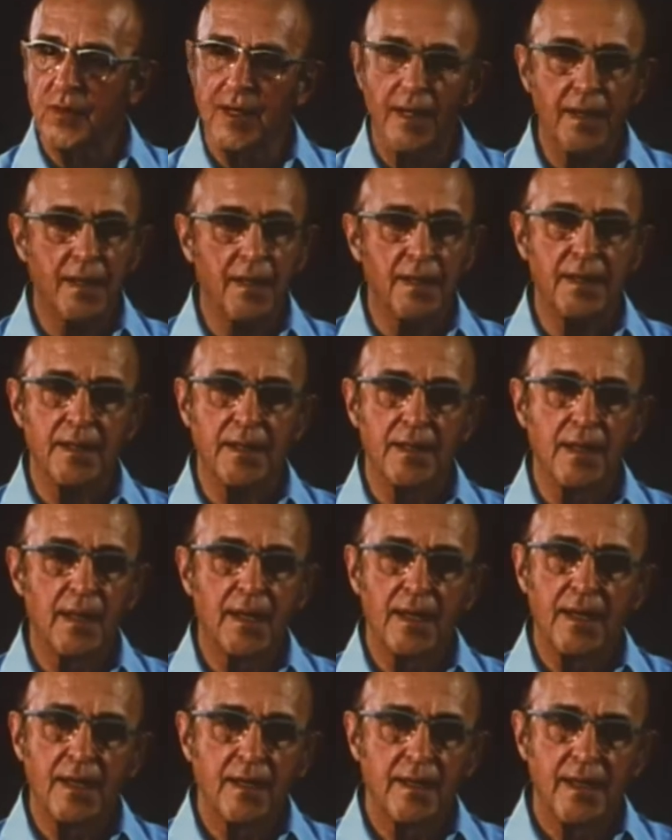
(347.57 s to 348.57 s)
and
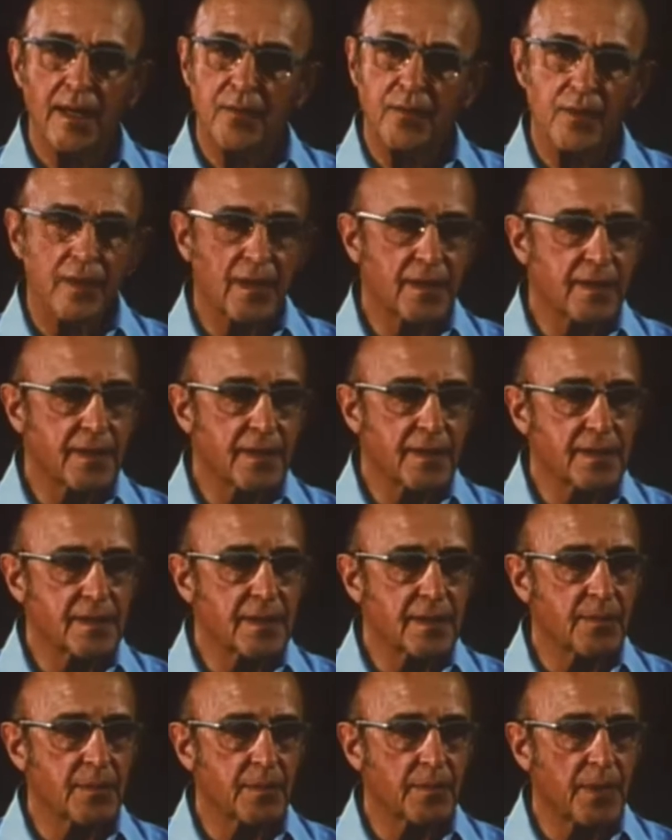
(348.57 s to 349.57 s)
that really didn't
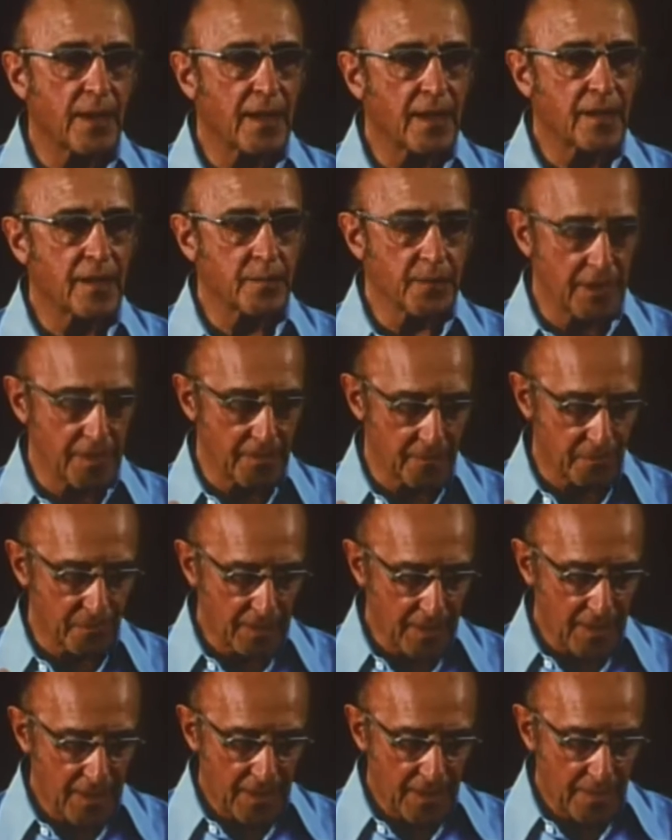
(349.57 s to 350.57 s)
seem to bother me.
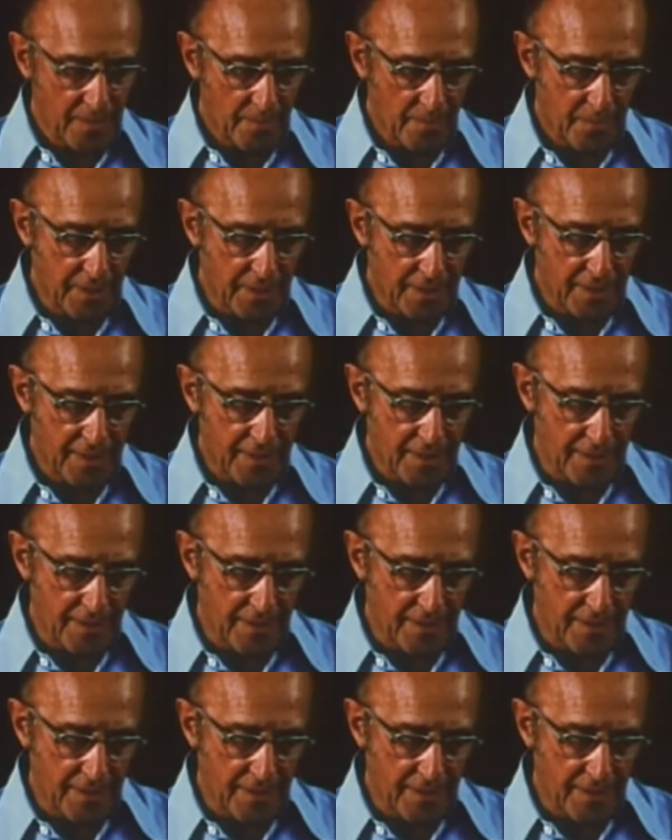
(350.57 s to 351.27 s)
But